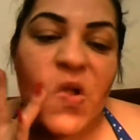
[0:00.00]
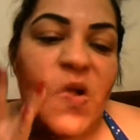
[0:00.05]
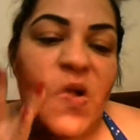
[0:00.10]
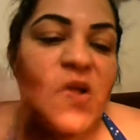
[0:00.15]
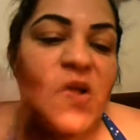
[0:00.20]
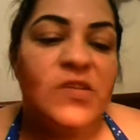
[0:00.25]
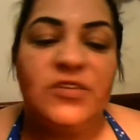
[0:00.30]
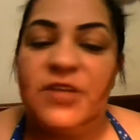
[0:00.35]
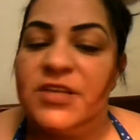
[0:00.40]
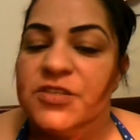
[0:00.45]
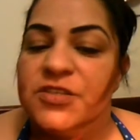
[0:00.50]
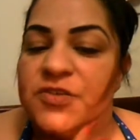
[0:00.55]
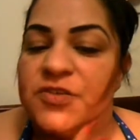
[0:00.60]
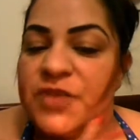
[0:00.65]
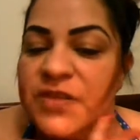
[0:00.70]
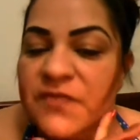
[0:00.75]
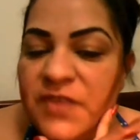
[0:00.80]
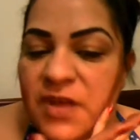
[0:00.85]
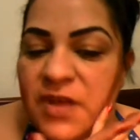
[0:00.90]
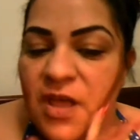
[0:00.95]
Trying to
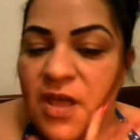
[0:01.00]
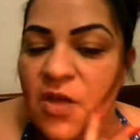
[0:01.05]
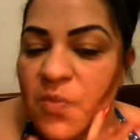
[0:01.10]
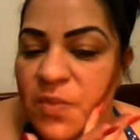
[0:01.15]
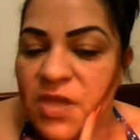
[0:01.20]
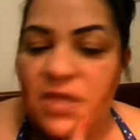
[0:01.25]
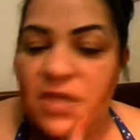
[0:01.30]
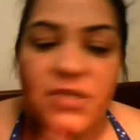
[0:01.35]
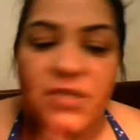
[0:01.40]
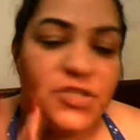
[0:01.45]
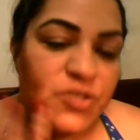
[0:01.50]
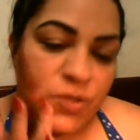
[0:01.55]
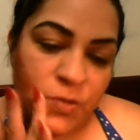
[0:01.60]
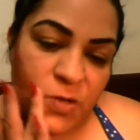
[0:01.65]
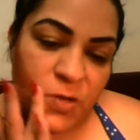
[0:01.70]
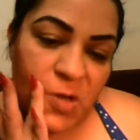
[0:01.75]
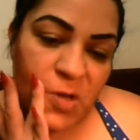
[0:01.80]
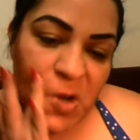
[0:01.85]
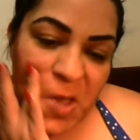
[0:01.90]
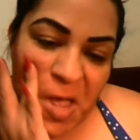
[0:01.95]
even out, making sure that
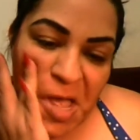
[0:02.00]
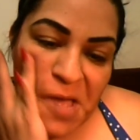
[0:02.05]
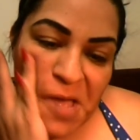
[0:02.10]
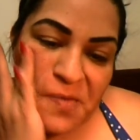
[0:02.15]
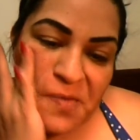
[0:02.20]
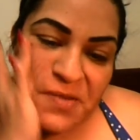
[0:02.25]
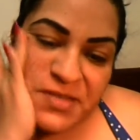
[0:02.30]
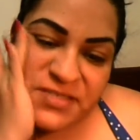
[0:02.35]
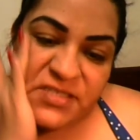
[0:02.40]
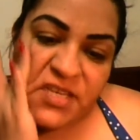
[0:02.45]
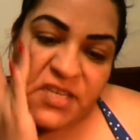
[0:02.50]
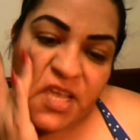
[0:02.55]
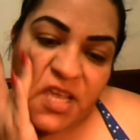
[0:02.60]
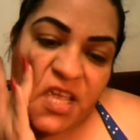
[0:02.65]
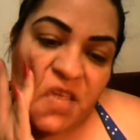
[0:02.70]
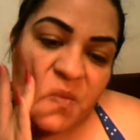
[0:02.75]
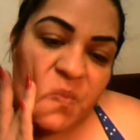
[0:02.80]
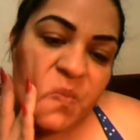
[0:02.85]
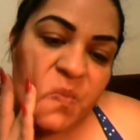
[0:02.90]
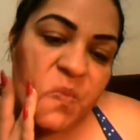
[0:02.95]
I have the
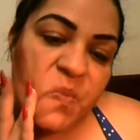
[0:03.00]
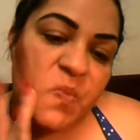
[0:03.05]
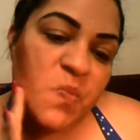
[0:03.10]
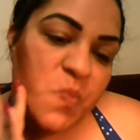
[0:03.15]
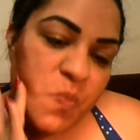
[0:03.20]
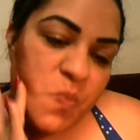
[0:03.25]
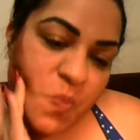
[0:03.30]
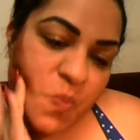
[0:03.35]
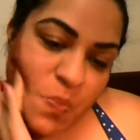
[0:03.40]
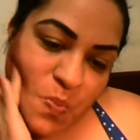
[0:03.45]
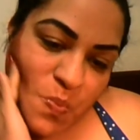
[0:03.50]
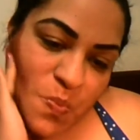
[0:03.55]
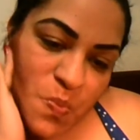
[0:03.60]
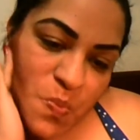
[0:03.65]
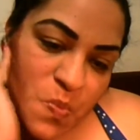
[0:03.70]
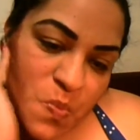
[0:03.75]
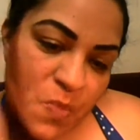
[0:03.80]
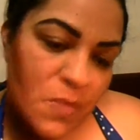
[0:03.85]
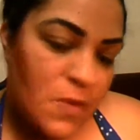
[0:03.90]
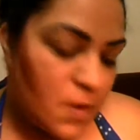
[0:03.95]
same
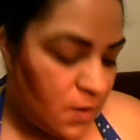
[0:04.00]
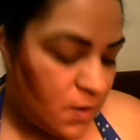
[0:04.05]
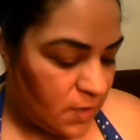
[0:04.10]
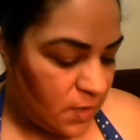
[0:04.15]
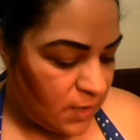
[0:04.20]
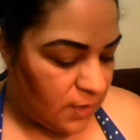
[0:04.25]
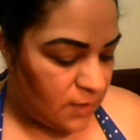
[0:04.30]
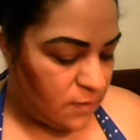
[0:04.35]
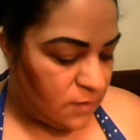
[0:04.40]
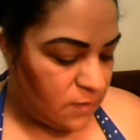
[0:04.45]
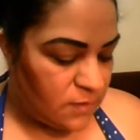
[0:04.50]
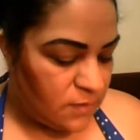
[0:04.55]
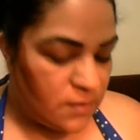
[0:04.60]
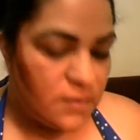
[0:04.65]
length.